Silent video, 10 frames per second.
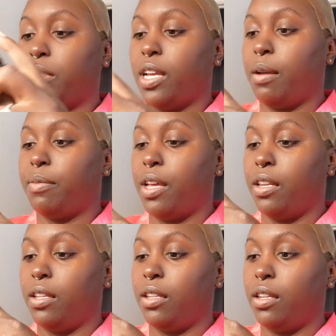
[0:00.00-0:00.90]
Tap that
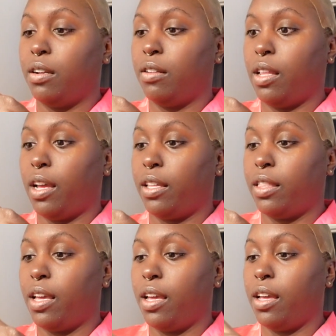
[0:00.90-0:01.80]
in here like
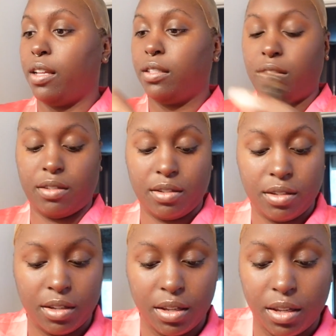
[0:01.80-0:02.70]
that.
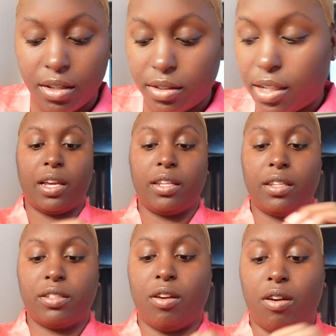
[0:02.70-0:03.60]
Tying
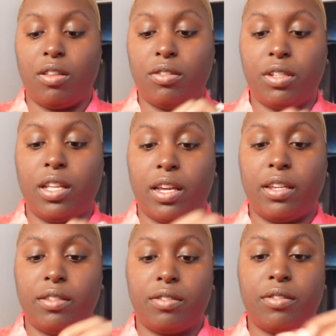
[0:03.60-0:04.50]
this all on the
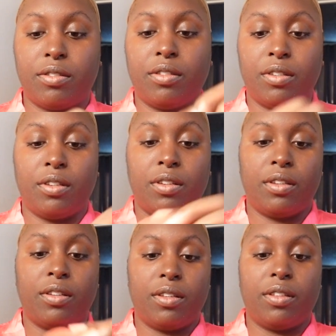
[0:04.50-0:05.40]
lace.
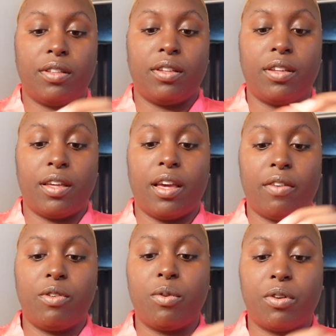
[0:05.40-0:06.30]

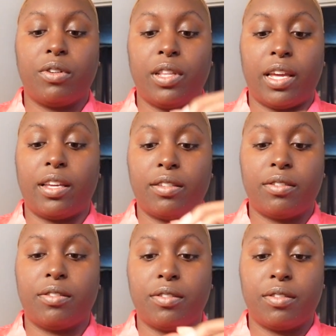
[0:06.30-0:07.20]
Everywhere on the
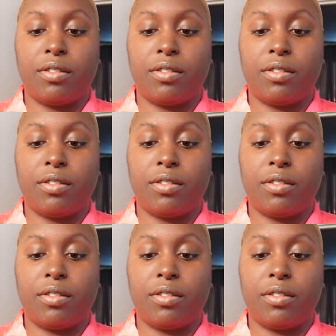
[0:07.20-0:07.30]
lace.